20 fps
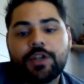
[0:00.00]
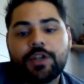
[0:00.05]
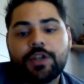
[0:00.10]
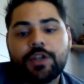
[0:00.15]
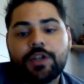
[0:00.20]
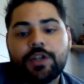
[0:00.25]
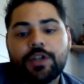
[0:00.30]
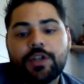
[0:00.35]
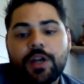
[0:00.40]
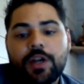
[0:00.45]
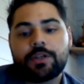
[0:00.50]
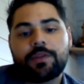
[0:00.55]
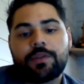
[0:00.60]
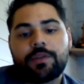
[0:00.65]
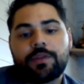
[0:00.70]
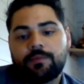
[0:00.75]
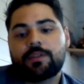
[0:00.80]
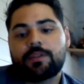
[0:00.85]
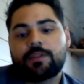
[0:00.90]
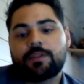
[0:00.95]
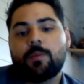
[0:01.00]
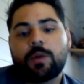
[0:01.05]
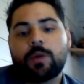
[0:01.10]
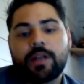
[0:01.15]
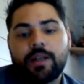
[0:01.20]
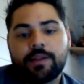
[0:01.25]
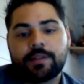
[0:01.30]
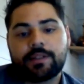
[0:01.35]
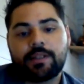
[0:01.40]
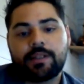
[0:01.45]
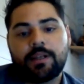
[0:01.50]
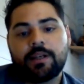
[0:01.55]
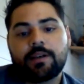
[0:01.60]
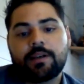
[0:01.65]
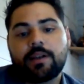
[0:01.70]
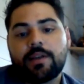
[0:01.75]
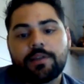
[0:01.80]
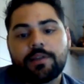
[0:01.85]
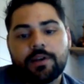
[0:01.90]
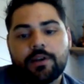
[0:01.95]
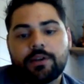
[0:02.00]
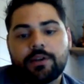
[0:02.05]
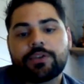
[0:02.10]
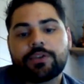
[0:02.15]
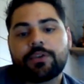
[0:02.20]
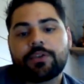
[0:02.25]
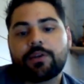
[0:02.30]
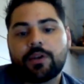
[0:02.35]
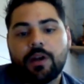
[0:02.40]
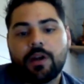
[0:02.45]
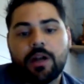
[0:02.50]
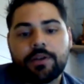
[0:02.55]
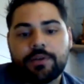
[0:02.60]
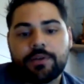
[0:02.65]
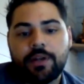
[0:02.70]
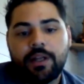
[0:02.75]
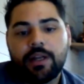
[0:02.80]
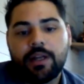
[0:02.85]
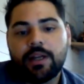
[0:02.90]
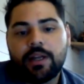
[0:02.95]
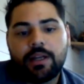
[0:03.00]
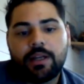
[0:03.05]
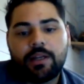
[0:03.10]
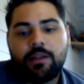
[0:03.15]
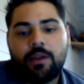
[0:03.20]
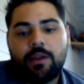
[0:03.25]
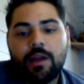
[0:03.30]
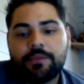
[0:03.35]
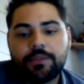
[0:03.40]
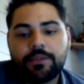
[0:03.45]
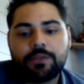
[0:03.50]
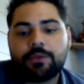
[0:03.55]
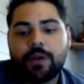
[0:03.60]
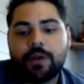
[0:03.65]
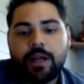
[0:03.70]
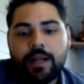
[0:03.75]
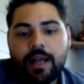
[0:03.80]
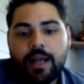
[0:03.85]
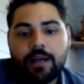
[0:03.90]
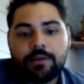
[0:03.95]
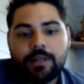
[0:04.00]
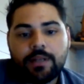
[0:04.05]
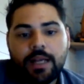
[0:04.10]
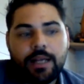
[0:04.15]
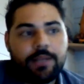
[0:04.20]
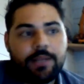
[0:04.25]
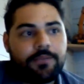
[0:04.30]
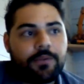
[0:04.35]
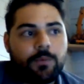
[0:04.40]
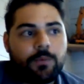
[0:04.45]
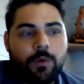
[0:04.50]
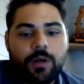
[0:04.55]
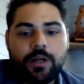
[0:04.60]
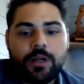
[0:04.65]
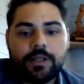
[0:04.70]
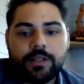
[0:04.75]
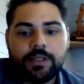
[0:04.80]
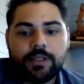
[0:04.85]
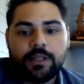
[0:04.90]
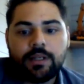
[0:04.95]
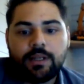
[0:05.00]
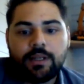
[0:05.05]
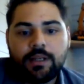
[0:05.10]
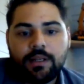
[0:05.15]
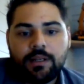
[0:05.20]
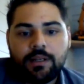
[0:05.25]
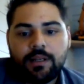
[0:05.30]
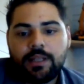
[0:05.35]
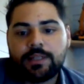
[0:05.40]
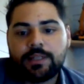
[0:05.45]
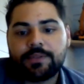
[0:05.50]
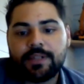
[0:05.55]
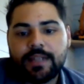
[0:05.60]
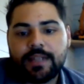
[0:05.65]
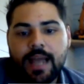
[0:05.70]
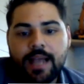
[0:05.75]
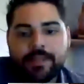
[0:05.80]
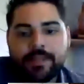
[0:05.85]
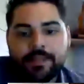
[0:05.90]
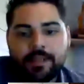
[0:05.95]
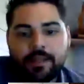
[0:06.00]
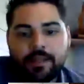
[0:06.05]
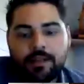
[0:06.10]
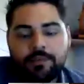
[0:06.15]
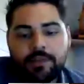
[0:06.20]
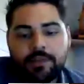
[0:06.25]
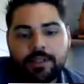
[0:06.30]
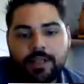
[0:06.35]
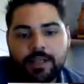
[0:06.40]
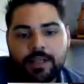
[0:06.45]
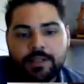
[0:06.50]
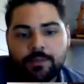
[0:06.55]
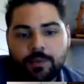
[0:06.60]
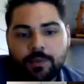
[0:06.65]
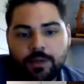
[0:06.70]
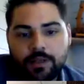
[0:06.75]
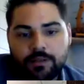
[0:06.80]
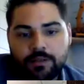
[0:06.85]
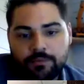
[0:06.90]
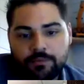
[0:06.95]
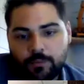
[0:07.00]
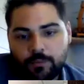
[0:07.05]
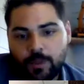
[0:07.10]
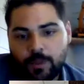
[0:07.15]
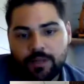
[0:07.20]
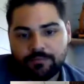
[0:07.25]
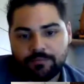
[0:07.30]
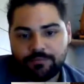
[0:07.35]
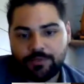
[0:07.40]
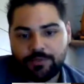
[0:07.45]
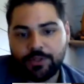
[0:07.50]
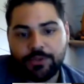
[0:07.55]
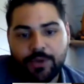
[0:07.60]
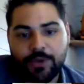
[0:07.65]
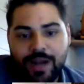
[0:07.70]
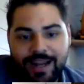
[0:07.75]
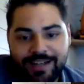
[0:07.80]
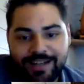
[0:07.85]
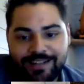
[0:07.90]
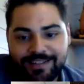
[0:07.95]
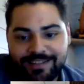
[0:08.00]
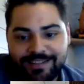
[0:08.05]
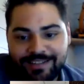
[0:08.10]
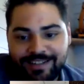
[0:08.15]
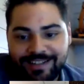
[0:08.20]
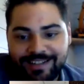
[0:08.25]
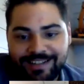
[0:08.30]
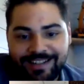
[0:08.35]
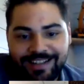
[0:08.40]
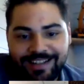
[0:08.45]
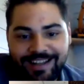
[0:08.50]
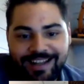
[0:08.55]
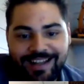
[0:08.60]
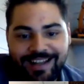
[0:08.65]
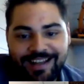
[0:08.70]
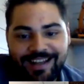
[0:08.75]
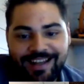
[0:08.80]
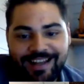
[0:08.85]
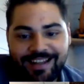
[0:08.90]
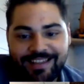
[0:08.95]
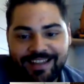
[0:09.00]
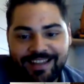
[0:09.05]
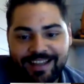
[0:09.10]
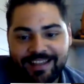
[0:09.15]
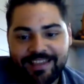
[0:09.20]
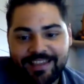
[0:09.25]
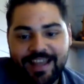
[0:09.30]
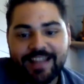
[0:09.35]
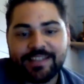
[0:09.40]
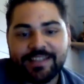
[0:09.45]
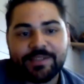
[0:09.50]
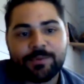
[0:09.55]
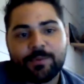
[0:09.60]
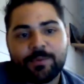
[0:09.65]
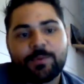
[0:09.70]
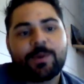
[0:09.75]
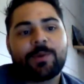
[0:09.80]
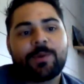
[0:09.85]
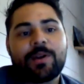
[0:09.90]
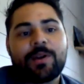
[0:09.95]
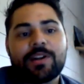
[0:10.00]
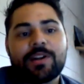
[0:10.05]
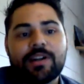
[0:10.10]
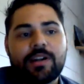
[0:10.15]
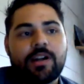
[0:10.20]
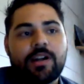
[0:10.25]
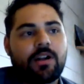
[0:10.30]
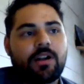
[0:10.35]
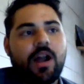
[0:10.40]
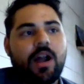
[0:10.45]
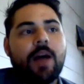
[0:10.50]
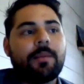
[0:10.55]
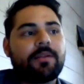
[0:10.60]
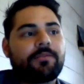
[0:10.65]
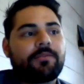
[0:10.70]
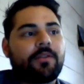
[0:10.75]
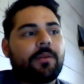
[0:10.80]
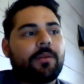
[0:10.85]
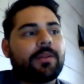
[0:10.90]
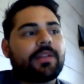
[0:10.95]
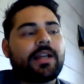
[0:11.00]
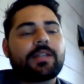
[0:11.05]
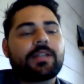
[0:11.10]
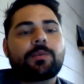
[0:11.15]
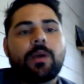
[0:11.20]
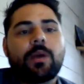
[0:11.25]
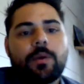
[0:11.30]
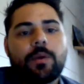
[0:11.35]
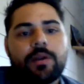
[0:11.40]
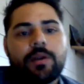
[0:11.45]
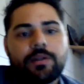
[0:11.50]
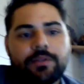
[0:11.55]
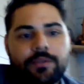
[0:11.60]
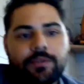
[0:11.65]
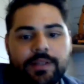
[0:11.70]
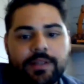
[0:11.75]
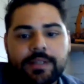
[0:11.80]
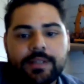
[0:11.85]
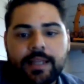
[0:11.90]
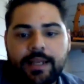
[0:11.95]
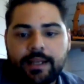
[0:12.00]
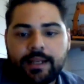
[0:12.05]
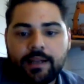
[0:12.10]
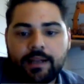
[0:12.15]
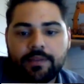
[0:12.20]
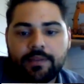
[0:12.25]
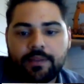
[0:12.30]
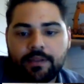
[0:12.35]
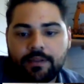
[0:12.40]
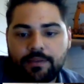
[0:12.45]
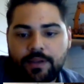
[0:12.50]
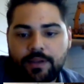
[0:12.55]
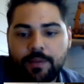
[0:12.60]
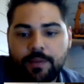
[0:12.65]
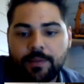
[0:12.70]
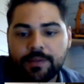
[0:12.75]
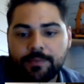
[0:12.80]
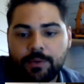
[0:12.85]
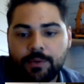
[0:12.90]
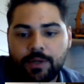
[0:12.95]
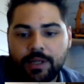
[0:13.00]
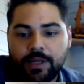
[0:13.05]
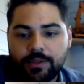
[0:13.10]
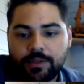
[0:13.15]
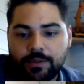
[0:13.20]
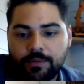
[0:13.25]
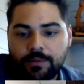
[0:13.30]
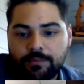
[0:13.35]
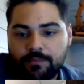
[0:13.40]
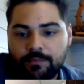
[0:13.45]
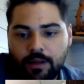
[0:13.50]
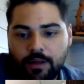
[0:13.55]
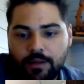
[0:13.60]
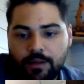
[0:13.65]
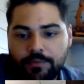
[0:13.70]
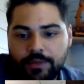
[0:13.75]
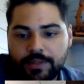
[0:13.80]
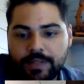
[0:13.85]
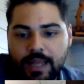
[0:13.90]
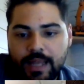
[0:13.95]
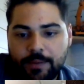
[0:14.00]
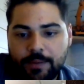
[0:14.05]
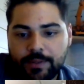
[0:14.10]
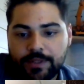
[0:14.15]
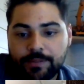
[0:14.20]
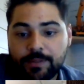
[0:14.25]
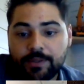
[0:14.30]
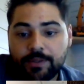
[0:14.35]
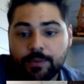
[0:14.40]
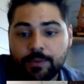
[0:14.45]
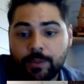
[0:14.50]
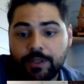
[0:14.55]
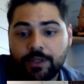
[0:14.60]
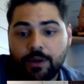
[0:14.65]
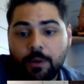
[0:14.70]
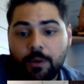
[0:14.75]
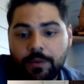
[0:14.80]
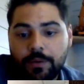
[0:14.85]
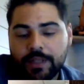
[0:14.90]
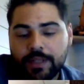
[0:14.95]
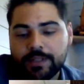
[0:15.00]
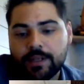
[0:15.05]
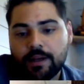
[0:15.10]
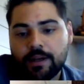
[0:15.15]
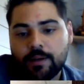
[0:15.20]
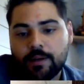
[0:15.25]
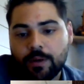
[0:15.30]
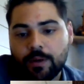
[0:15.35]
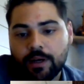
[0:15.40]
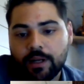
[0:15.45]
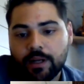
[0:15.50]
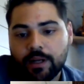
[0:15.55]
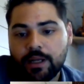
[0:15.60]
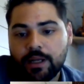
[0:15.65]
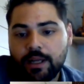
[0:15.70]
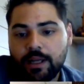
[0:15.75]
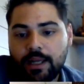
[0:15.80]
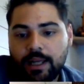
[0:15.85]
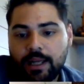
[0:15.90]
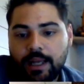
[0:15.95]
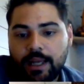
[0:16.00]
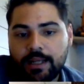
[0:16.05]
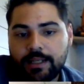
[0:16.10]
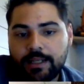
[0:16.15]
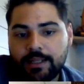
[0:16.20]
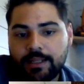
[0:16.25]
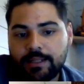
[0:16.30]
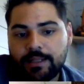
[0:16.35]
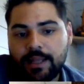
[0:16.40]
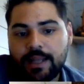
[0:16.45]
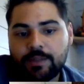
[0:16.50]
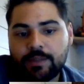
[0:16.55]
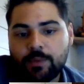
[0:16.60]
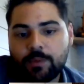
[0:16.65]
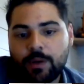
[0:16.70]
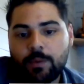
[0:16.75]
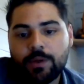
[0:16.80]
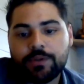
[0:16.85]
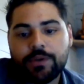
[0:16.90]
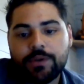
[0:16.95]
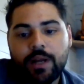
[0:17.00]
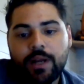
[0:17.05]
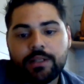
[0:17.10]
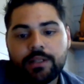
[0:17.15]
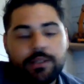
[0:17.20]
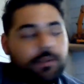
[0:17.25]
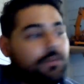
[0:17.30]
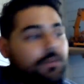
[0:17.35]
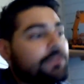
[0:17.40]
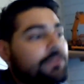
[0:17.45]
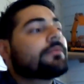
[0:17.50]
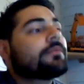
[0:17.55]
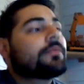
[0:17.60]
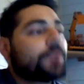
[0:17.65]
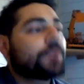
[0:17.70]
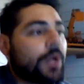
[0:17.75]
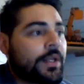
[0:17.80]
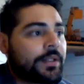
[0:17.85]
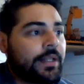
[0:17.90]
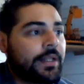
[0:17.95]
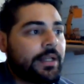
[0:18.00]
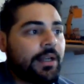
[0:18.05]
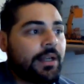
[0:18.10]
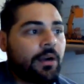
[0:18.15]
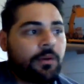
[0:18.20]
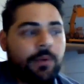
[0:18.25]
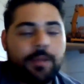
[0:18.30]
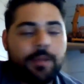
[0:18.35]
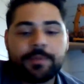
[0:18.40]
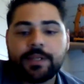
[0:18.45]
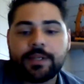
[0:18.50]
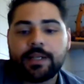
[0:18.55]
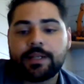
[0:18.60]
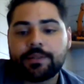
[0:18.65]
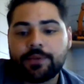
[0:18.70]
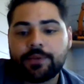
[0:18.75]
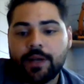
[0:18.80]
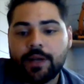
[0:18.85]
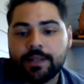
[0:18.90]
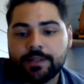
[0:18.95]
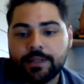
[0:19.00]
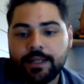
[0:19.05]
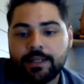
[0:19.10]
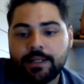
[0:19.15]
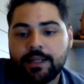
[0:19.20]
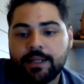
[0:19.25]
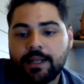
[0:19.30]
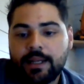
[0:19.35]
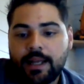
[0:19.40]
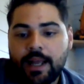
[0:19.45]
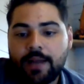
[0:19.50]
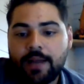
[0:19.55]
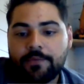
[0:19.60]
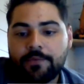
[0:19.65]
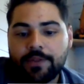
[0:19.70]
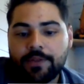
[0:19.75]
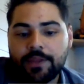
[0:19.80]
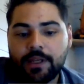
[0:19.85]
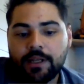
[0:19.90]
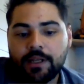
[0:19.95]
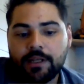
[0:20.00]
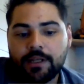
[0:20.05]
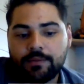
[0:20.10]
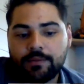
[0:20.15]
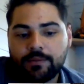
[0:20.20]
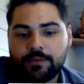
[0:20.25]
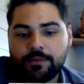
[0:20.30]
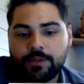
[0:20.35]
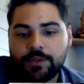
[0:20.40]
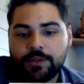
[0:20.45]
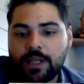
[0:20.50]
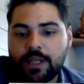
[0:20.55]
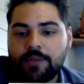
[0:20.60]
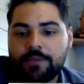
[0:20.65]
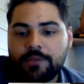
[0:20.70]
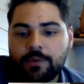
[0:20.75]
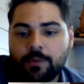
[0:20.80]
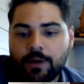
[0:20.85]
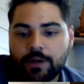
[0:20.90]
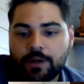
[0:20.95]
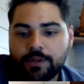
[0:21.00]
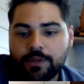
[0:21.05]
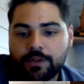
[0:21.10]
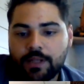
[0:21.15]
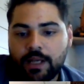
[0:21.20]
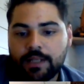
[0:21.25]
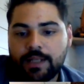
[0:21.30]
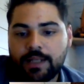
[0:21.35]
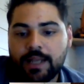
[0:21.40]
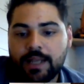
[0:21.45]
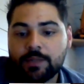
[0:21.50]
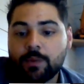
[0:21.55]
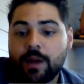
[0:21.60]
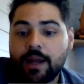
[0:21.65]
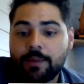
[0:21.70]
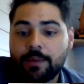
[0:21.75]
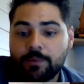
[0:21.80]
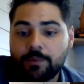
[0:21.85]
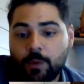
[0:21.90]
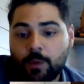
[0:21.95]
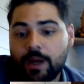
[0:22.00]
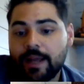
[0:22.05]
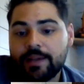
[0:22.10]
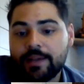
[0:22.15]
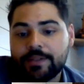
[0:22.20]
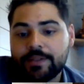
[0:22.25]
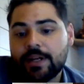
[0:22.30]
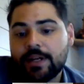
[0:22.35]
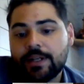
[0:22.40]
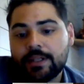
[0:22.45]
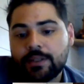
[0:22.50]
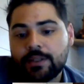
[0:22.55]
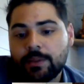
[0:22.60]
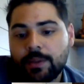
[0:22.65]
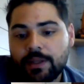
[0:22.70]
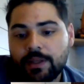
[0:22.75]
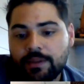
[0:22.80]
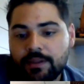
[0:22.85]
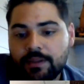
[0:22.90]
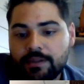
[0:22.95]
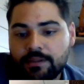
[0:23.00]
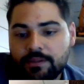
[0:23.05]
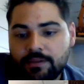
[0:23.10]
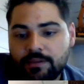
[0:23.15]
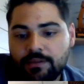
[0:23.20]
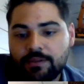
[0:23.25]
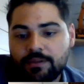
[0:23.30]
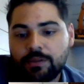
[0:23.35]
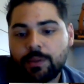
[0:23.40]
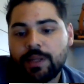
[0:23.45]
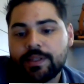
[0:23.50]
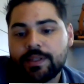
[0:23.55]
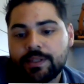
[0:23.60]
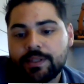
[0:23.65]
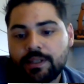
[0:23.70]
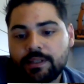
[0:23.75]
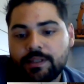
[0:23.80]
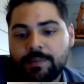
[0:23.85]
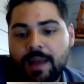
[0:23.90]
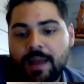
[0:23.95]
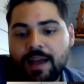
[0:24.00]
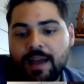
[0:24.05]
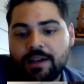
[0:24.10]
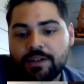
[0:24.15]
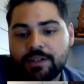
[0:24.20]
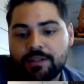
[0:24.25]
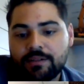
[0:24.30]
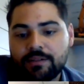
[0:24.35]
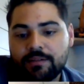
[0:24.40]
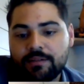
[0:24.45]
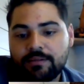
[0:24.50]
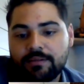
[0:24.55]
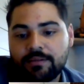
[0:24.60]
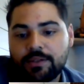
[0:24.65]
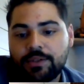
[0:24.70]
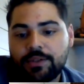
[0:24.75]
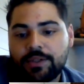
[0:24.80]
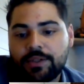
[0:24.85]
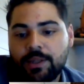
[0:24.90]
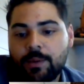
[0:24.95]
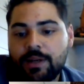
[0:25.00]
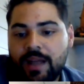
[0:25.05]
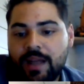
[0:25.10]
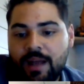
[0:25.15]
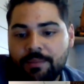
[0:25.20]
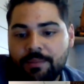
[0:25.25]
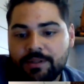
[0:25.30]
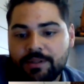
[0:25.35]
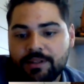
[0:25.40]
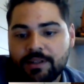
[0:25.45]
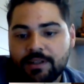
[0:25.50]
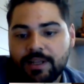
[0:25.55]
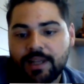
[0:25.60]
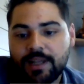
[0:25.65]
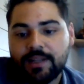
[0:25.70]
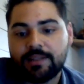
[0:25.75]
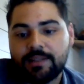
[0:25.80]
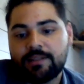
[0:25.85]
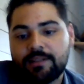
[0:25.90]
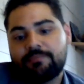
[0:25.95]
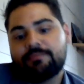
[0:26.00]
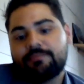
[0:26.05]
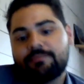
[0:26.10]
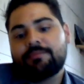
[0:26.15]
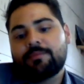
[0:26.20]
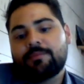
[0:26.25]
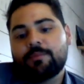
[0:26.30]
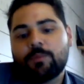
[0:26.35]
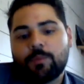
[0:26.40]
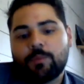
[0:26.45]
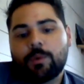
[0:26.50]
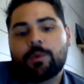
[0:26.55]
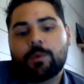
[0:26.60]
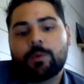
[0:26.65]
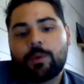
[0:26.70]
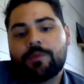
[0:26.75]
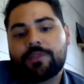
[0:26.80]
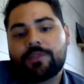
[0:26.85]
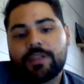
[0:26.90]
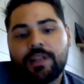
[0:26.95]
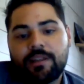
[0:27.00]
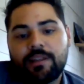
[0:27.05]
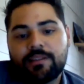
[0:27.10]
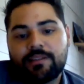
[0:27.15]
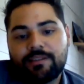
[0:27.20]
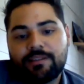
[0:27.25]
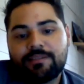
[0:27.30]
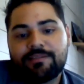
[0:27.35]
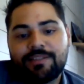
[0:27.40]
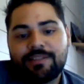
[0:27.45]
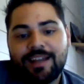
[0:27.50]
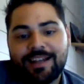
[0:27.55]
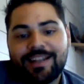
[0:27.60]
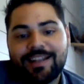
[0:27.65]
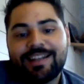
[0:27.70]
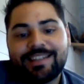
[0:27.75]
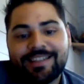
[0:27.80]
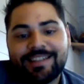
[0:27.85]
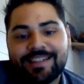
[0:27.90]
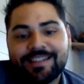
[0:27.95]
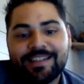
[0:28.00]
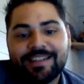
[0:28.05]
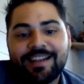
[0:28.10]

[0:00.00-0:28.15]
information with someone else in another culture or country, you have to try it out. And if it works, it's fantastic. And if it doesn't work, well, you tried. and that's where we're coming from, and that's why we're translating Deborah's book into all of these languages, because we know that's going to work. And that's why we're trying to translate our website and translate everything to see if it works. And that's why I started doing the tweets in Spanish, to see what happened. And well, we've seen that it's